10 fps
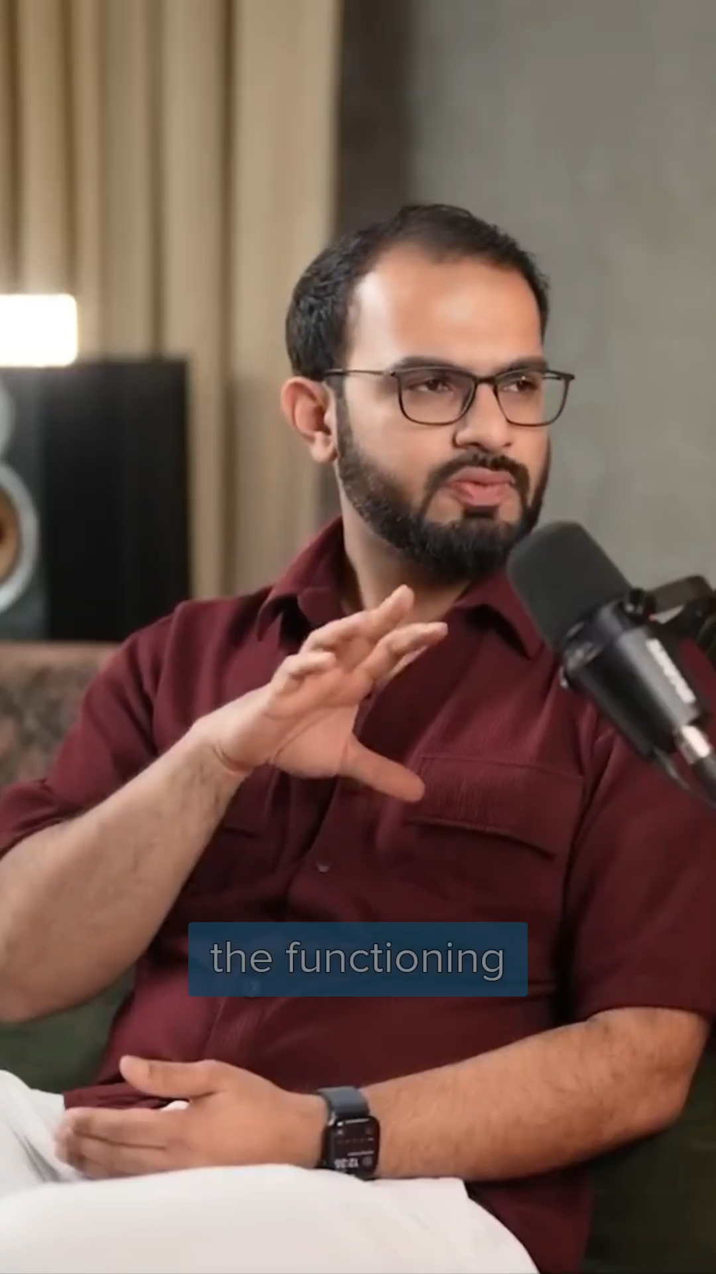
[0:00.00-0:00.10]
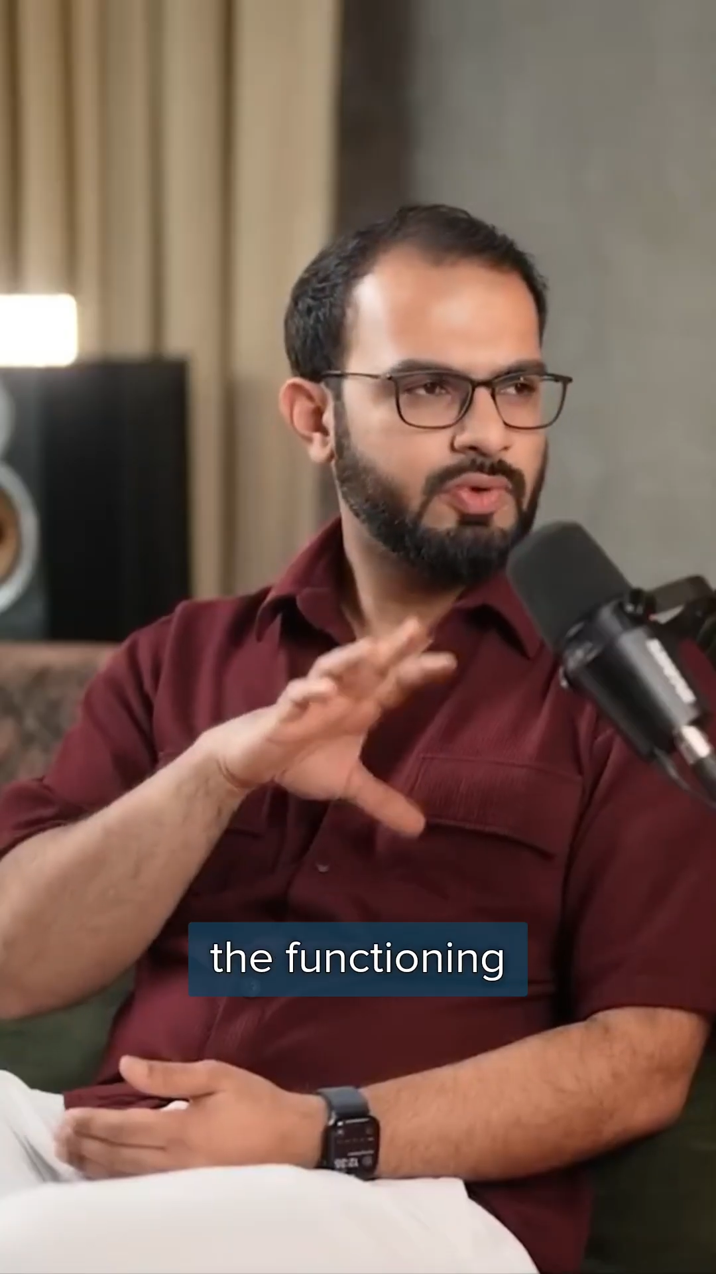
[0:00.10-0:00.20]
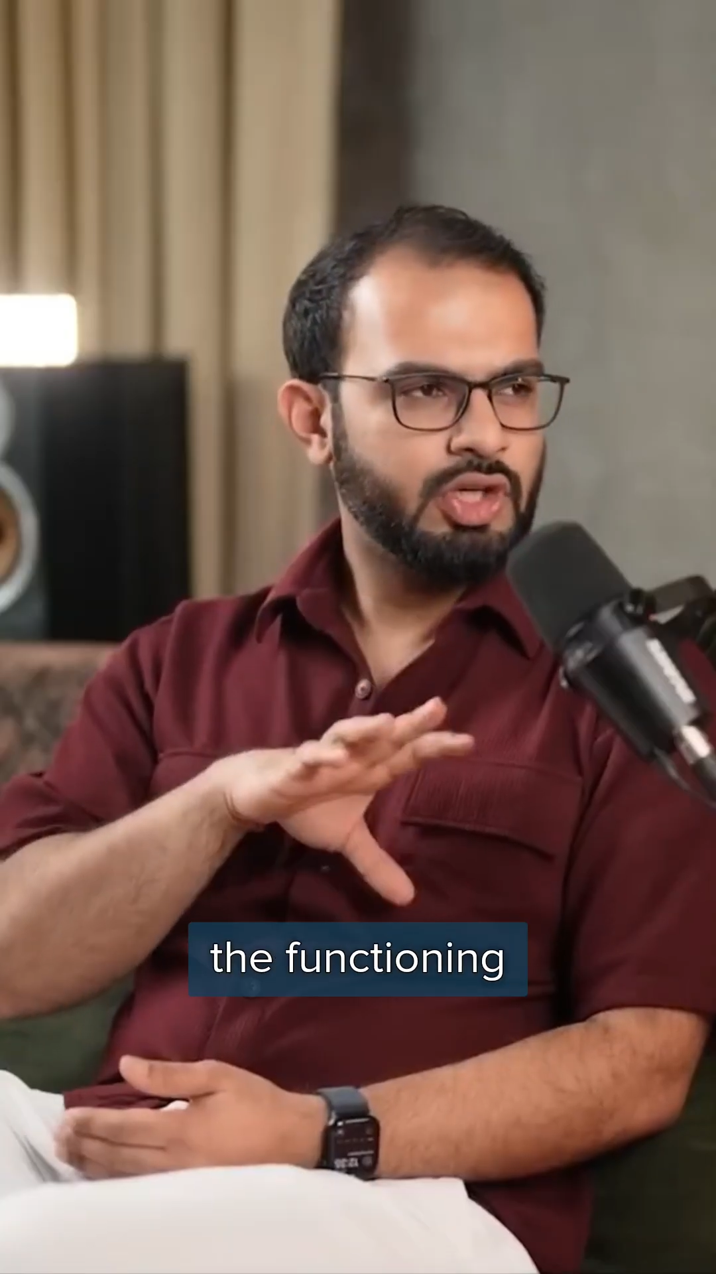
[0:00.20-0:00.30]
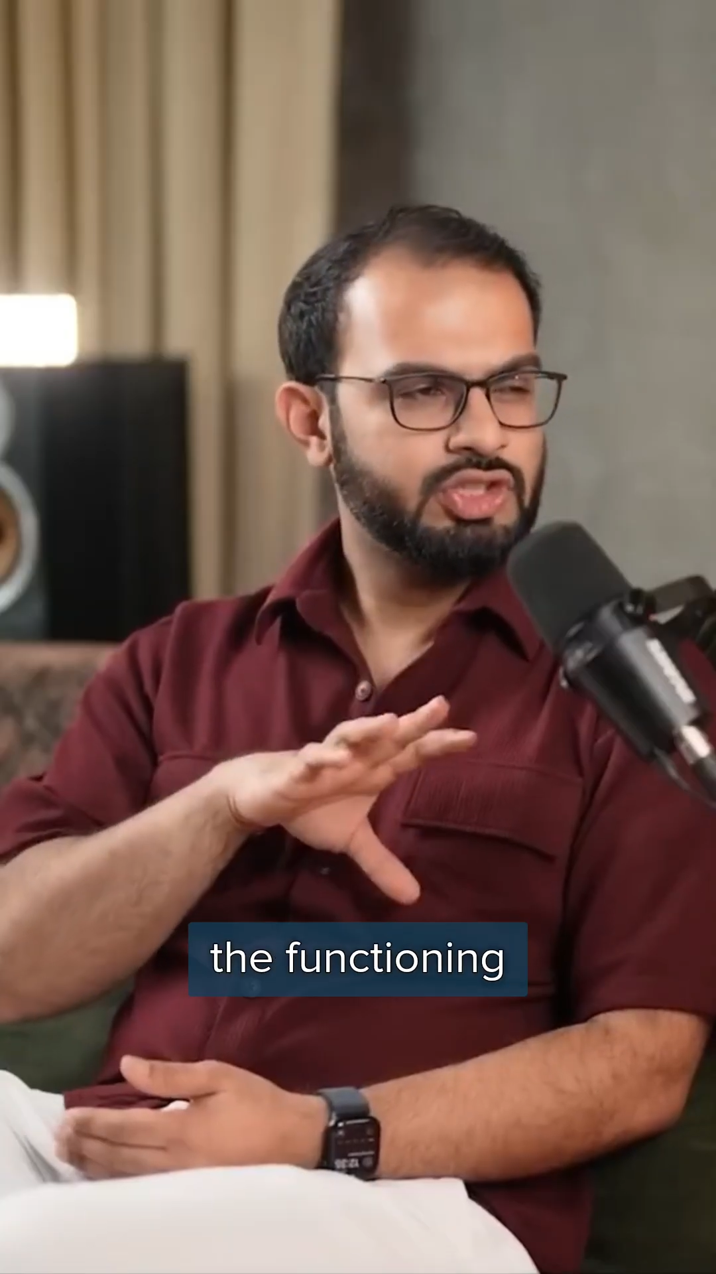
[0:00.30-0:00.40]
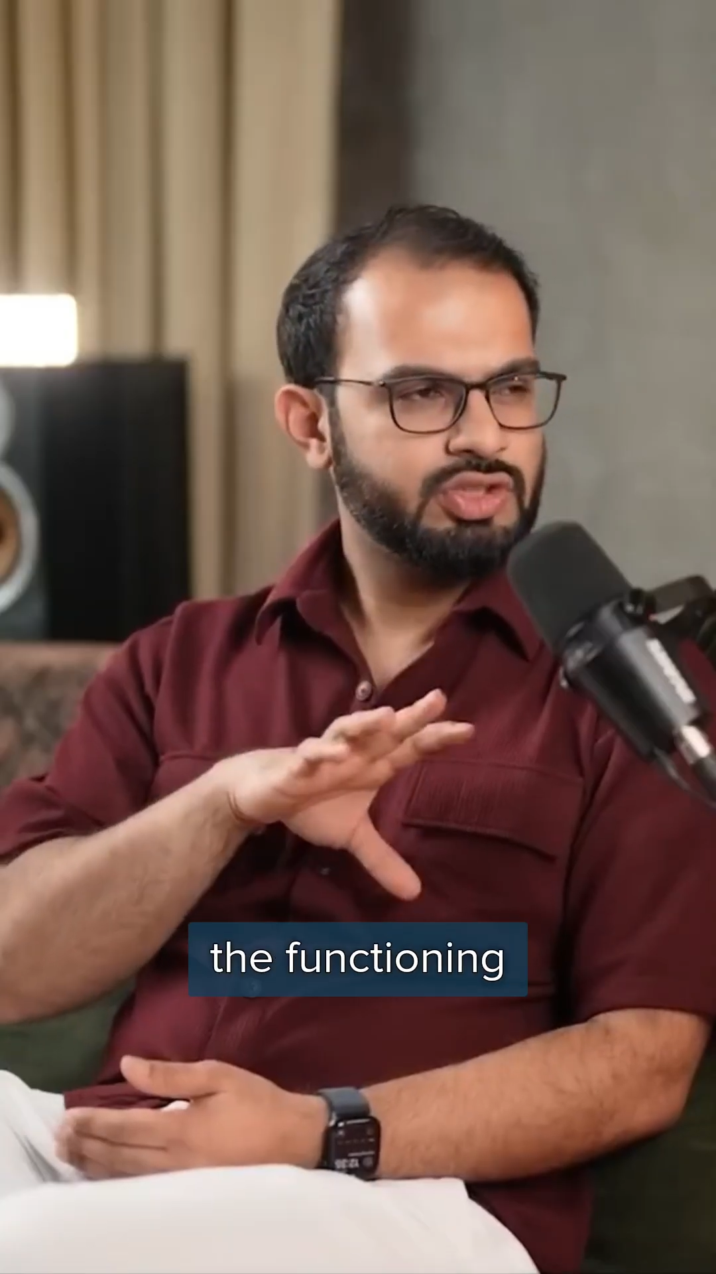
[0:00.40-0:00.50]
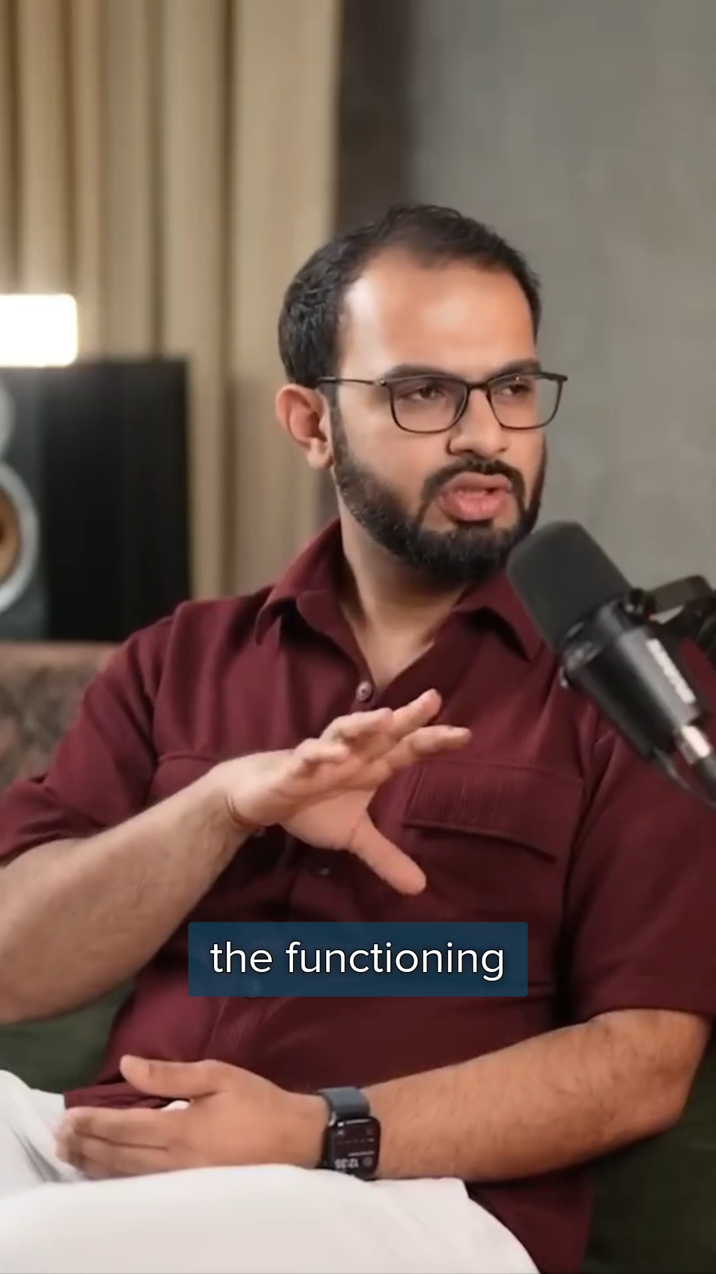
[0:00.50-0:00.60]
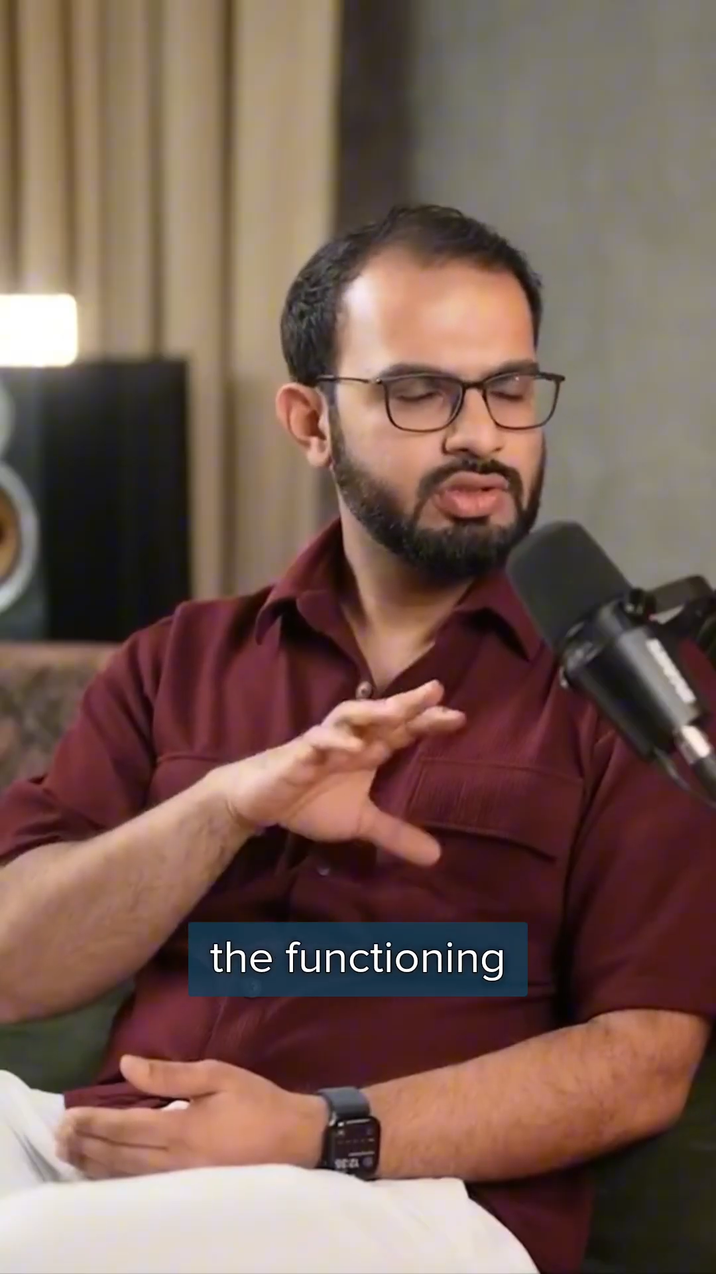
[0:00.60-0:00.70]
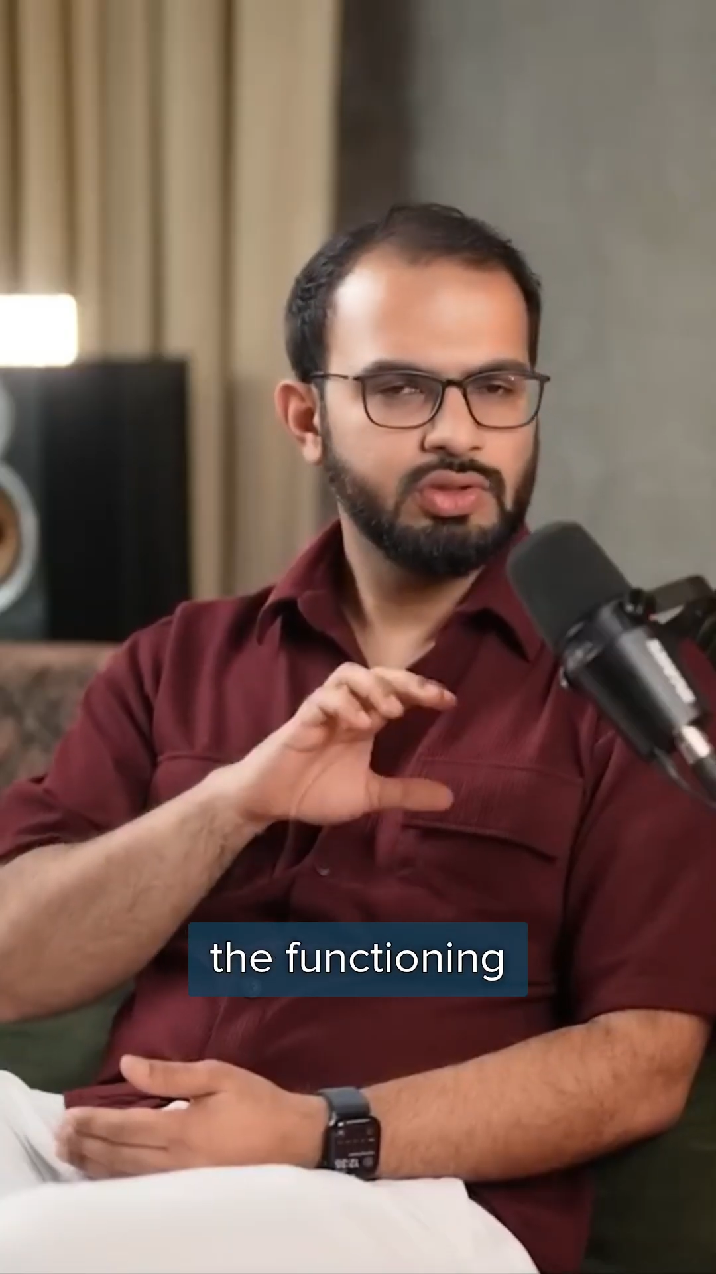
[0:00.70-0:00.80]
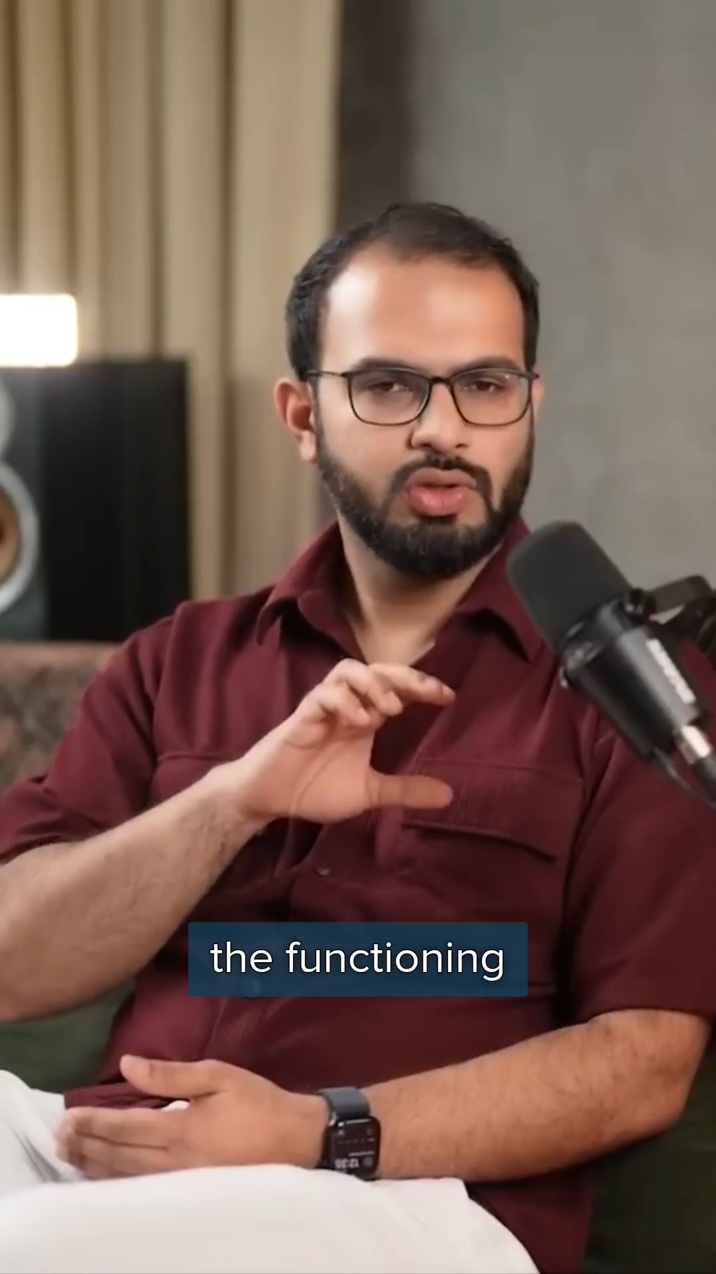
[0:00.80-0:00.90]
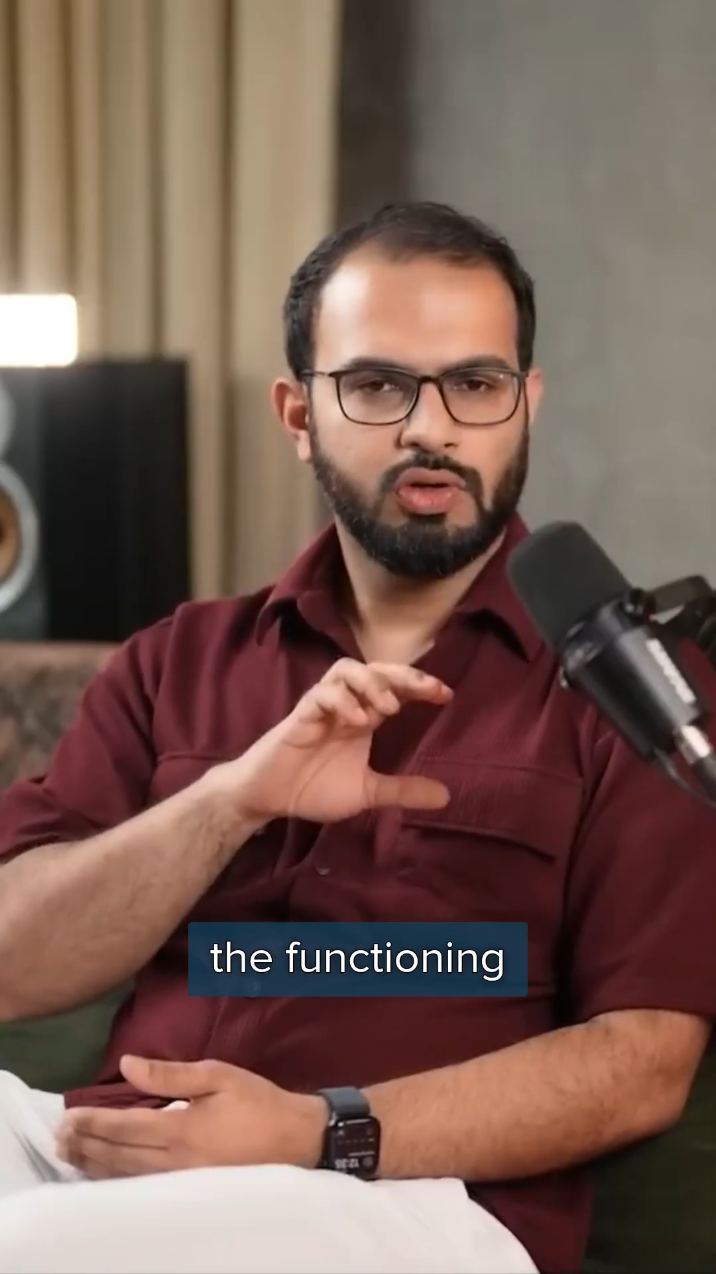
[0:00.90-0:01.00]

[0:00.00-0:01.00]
functioning